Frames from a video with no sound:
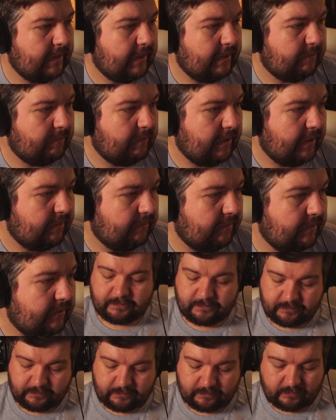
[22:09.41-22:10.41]

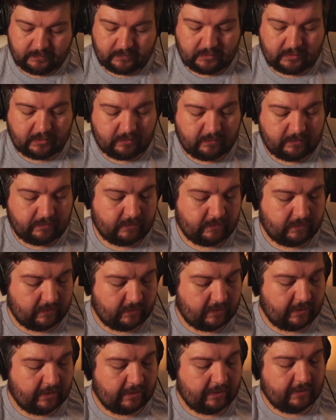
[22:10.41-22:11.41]
Battery. So
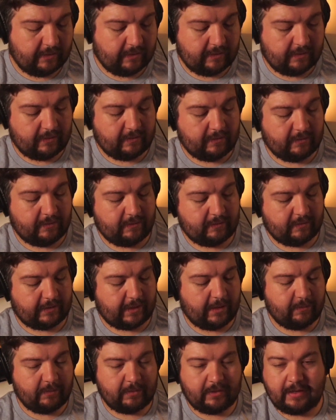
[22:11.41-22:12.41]
the
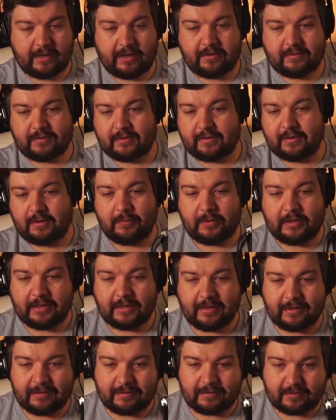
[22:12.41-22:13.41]
K1000, I mean,
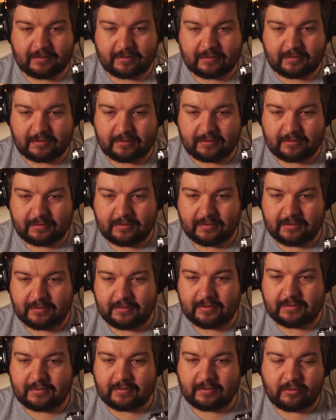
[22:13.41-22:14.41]
it's a
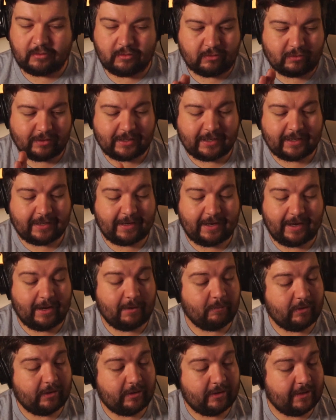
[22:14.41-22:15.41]
learning
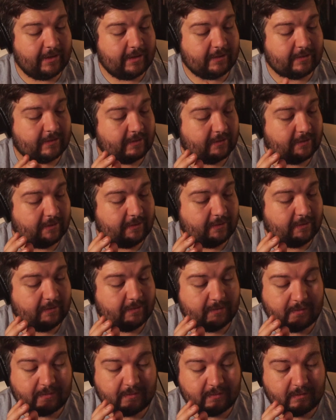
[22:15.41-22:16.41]
camera. It's
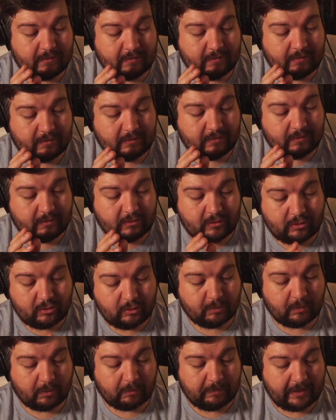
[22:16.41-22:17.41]

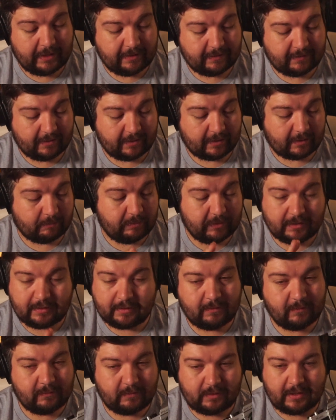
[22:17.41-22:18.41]
super basic, but
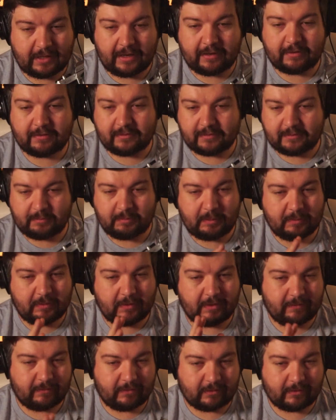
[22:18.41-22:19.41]
thousands of people
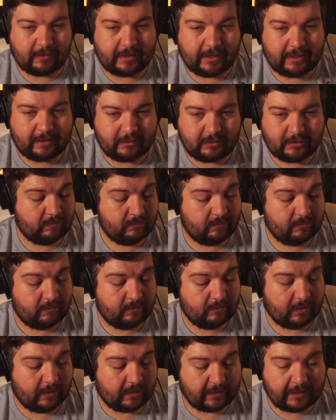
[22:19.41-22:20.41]
have learned how to use
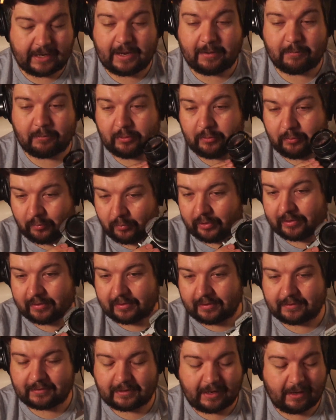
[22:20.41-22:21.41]
a camera with
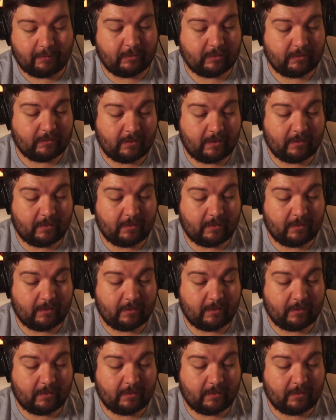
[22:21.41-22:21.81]
this camera.